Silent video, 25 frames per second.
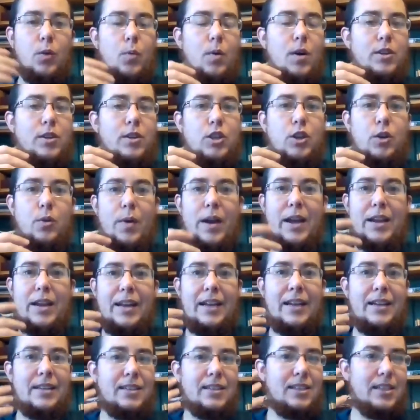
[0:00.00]
the ones who ate
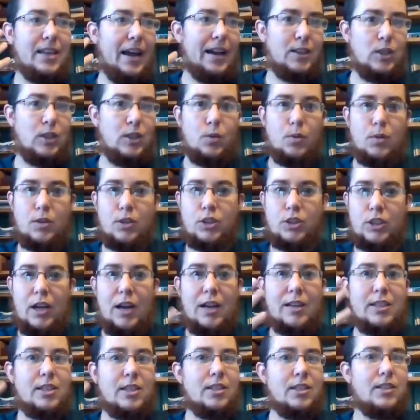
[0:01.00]
insects or
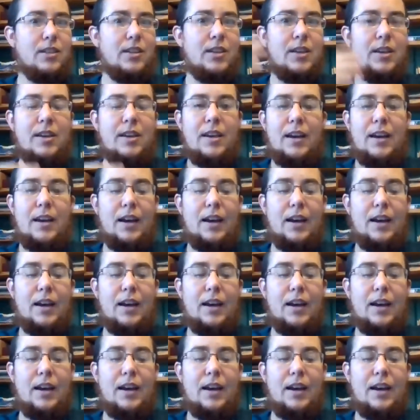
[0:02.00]
just